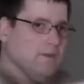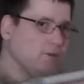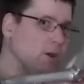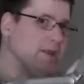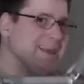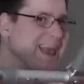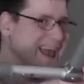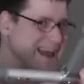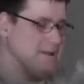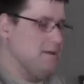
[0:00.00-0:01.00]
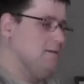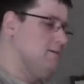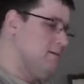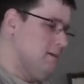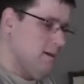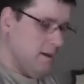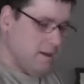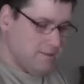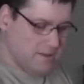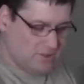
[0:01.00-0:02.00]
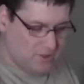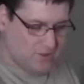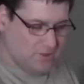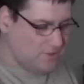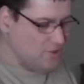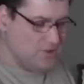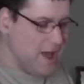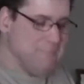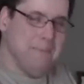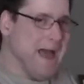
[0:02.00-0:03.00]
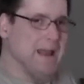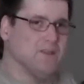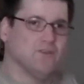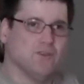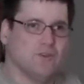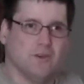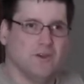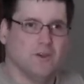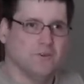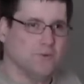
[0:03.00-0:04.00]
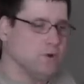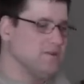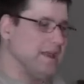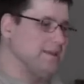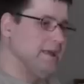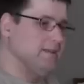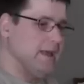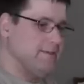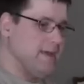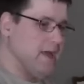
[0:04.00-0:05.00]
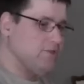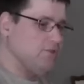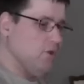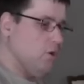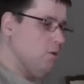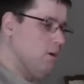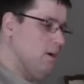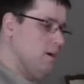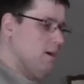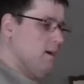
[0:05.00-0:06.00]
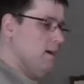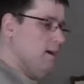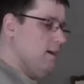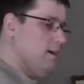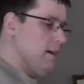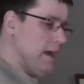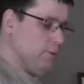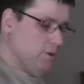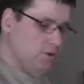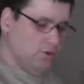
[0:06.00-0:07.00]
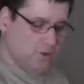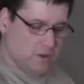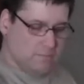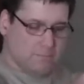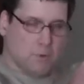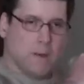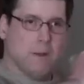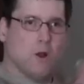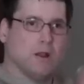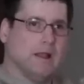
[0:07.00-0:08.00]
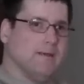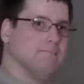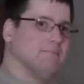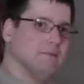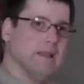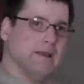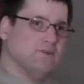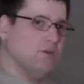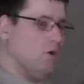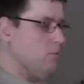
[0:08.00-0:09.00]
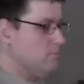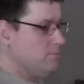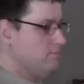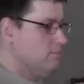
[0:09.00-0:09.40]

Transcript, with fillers: If you had a cane. Uh, this is just not balanced for a technique like that, so uh, I would use it primarily like so.